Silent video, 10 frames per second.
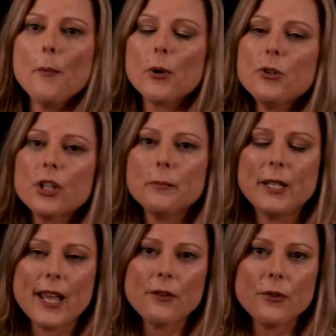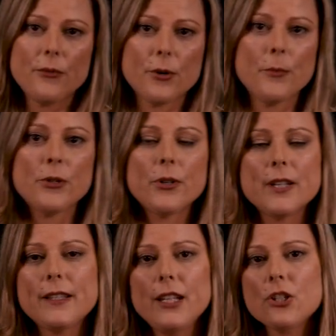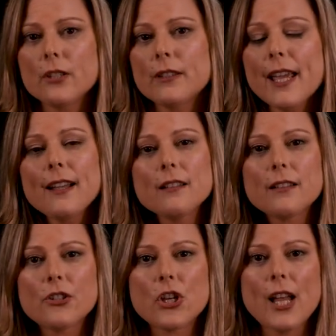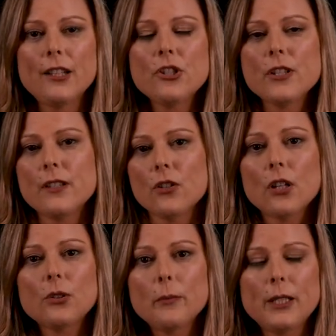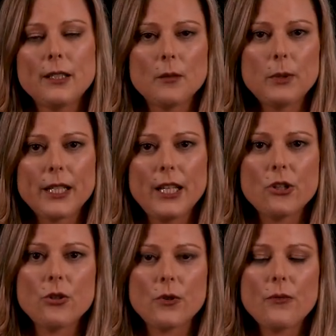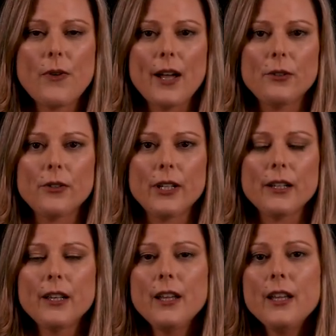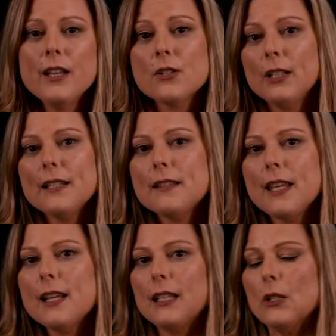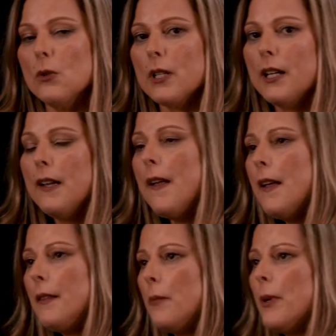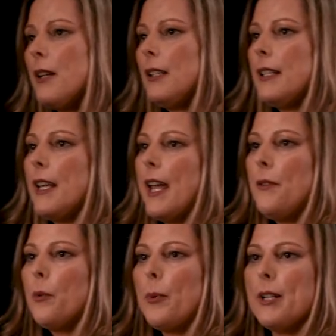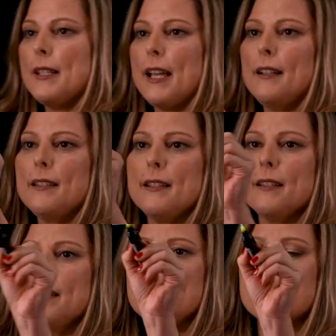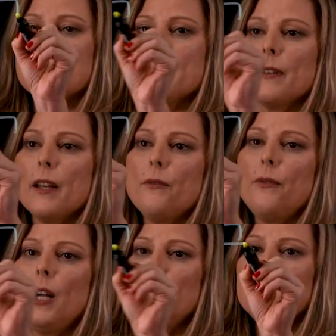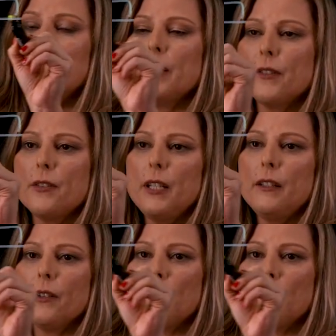Project Minerva for Modernization tackles the challenges in automated application refactoring. So let's take a look. Typically, enterprise legacy systems have followed a three-tier